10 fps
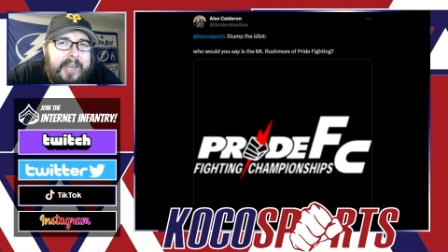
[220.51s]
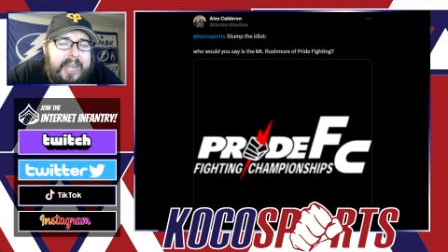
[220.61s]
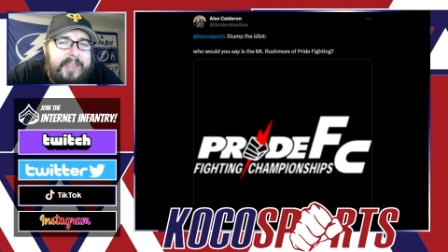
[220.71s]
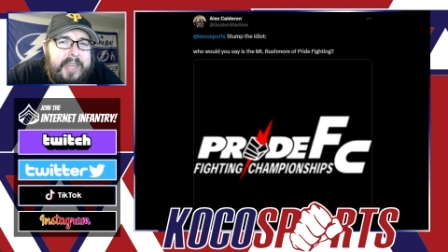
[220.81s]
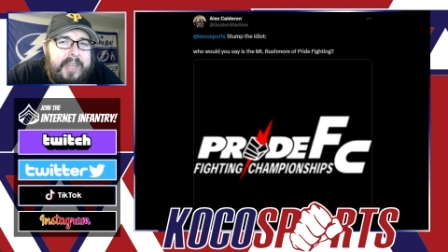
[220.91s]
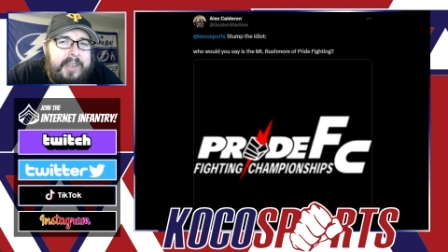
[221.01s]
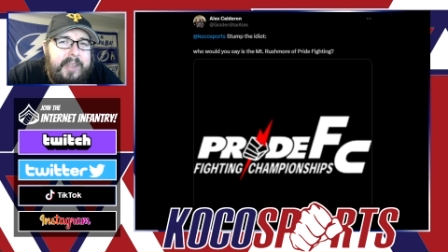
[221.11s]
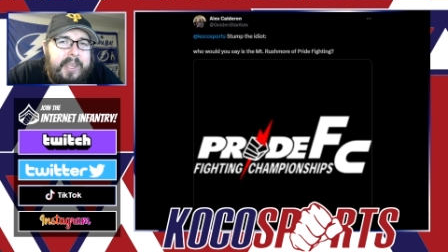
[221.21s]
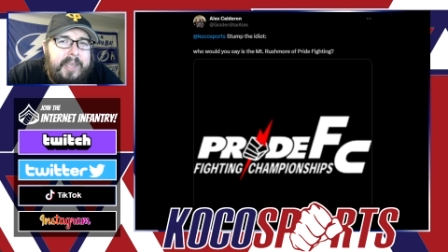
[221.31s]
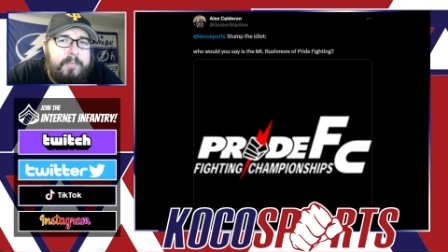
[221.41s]
and then
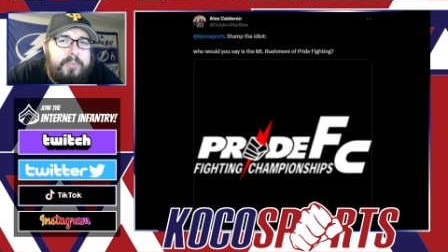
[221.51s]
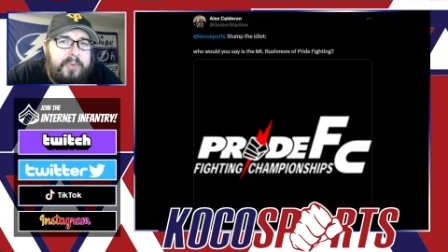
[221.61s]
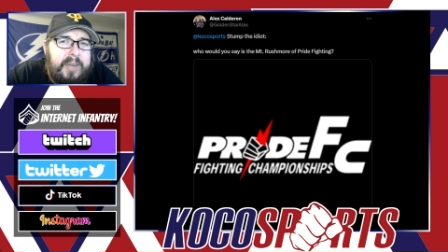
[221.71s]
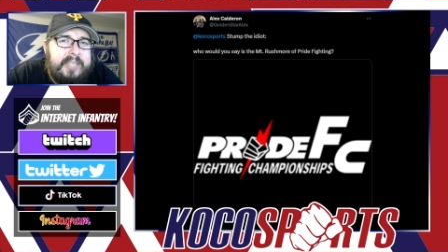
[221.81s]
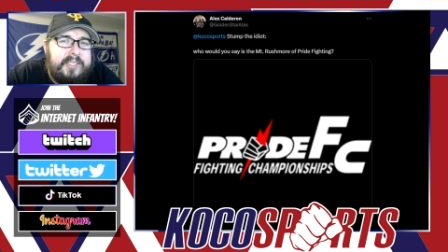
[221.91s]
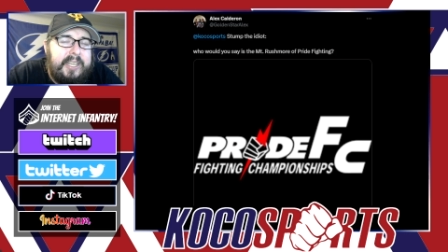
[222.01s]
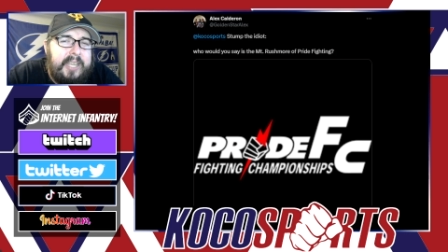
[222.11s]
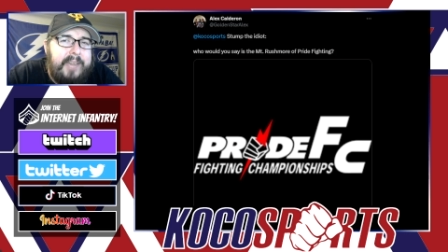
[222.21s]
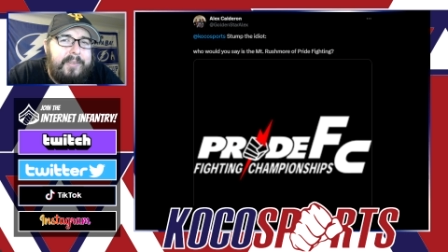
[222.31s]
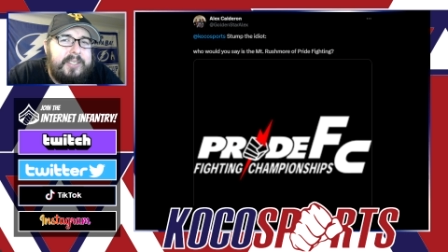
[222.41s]
him praising
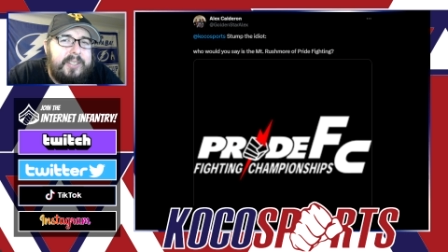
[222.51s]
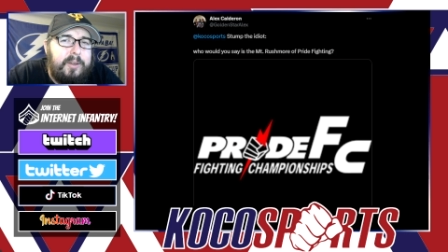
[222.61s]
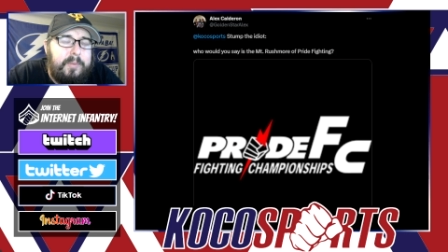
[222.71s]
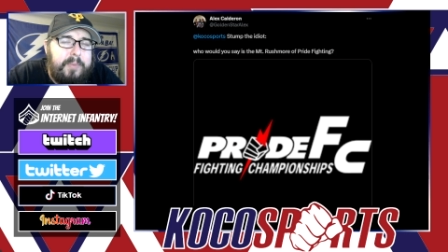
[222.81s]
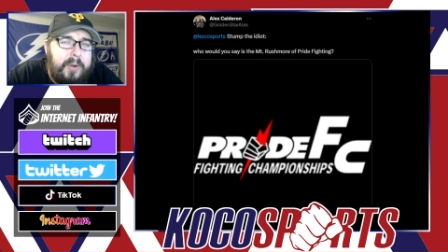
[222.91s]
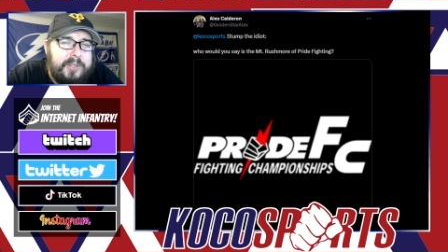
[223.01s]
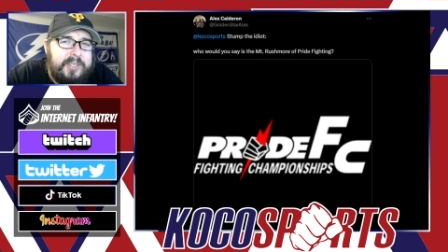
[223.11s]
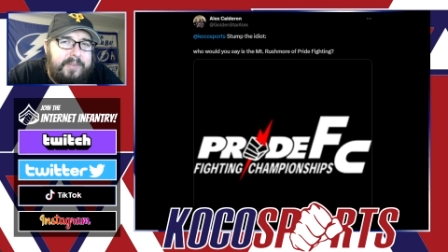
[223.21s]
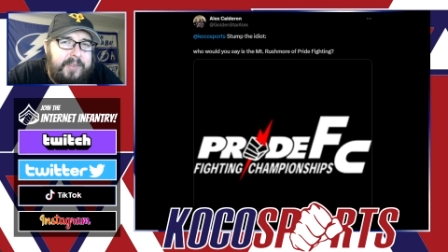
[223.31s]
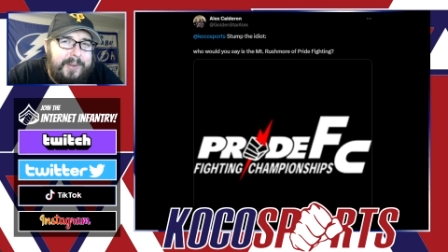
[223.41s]
every single
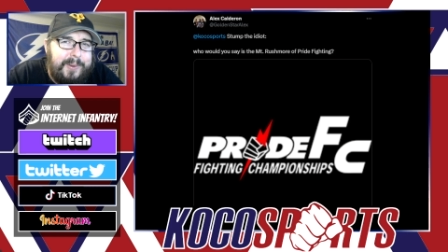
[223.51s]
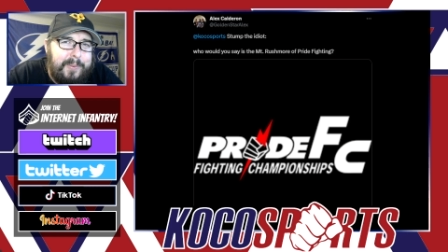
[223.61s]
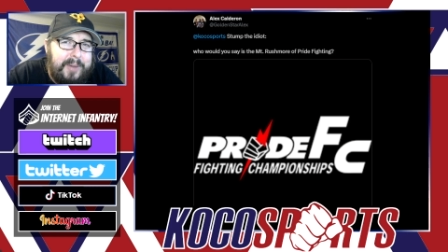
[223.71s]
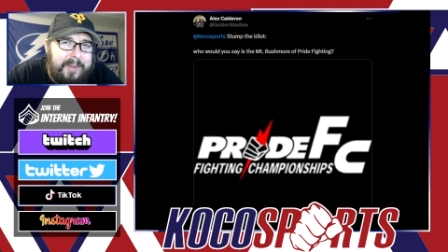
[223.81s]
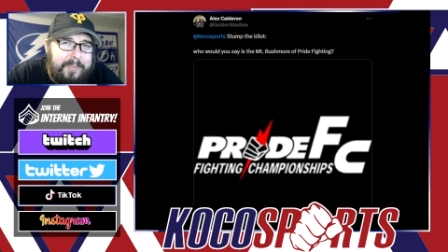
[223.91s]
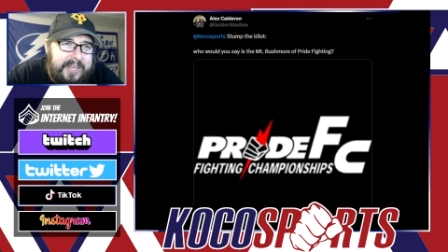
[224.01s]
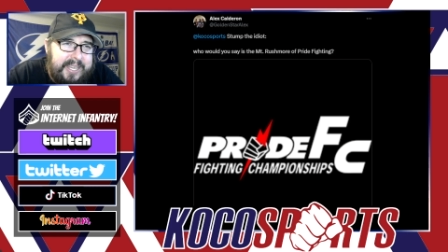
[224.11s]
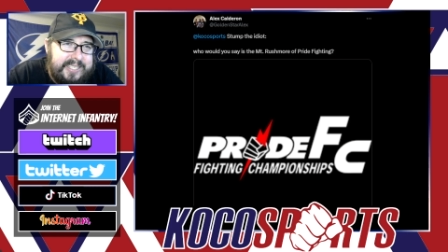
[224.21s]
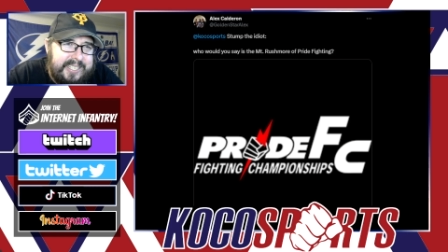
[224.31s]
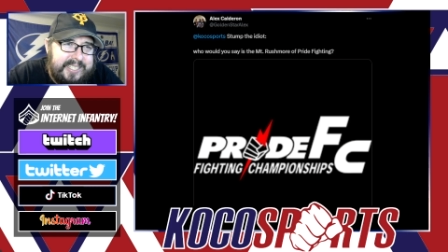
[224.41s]
person Fedor went up
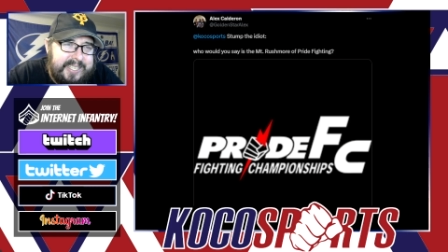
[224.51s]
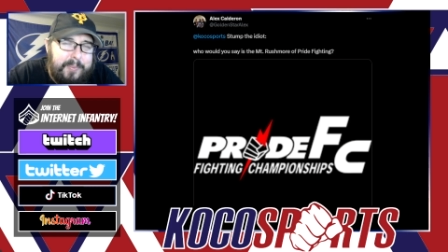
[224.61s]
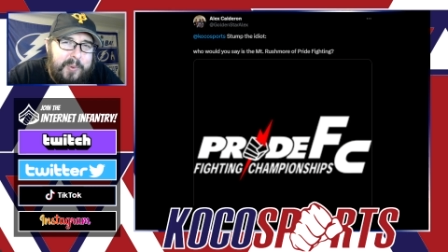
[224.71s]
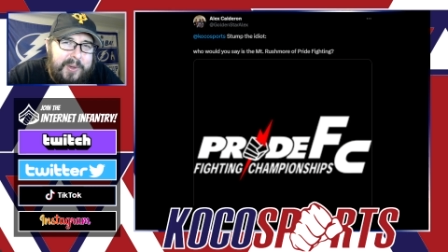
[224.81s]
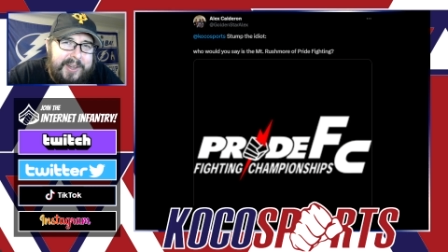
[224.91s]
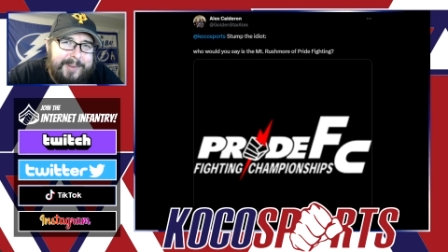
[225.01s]
against except 1.